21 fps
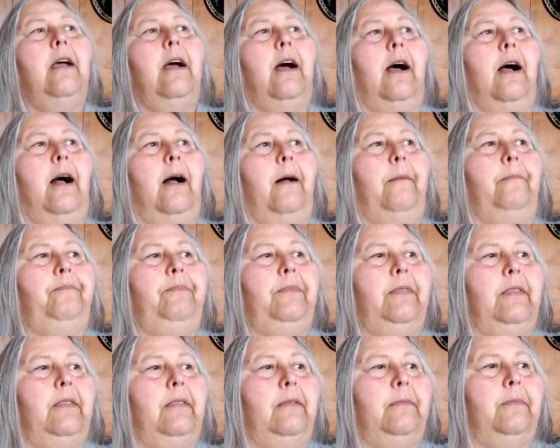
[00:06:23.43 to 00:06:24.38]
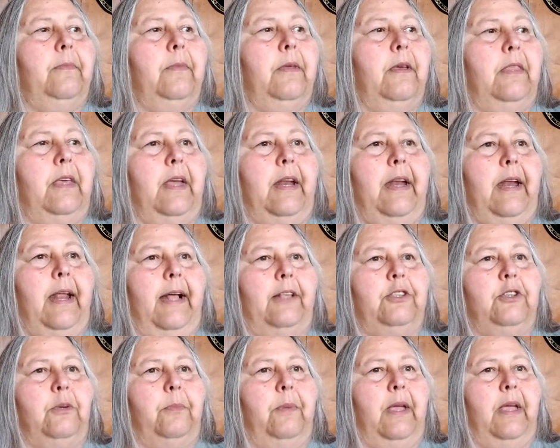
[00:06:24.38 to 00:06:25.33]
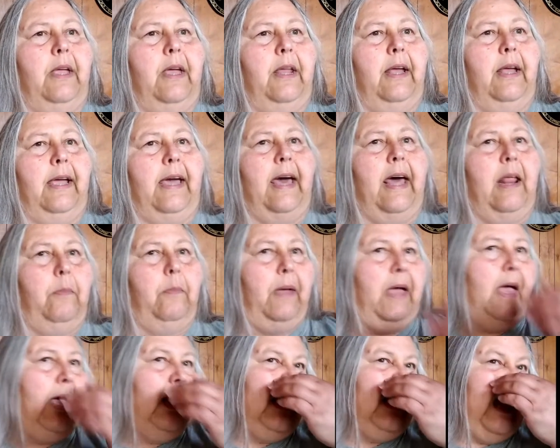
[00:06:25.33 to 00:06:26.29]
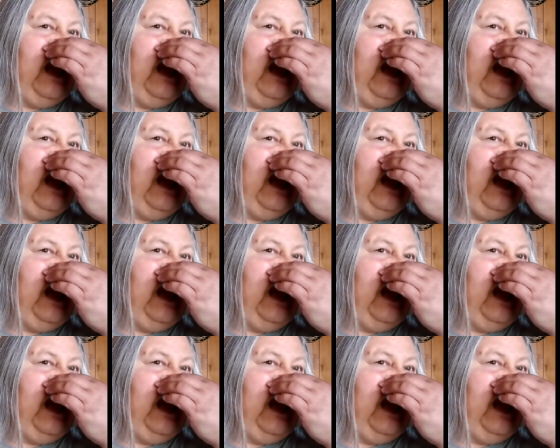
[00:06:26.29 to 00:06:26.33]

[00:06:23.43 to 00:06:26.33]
Um, they didn't answer me, and I got it back.